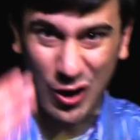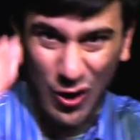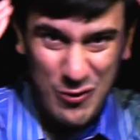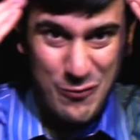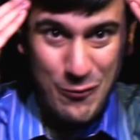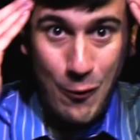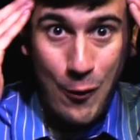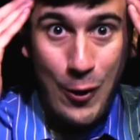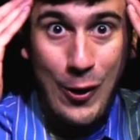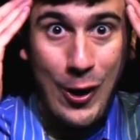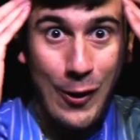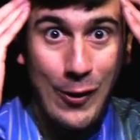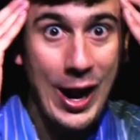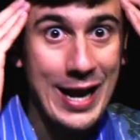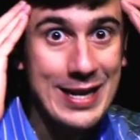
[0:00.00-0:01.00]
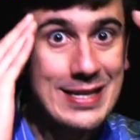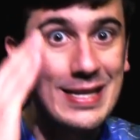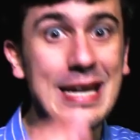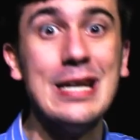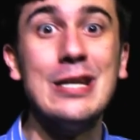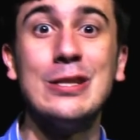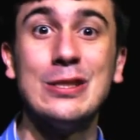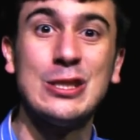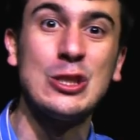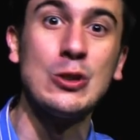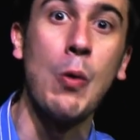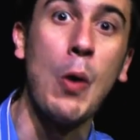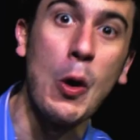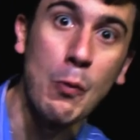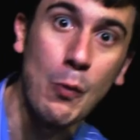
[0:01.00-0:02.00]
are for our ideas,
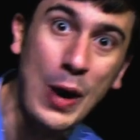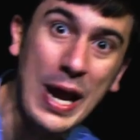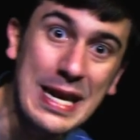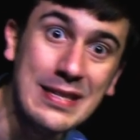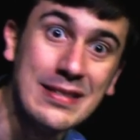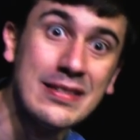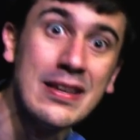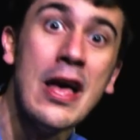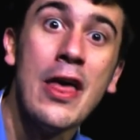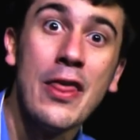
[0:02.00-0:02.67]
so erase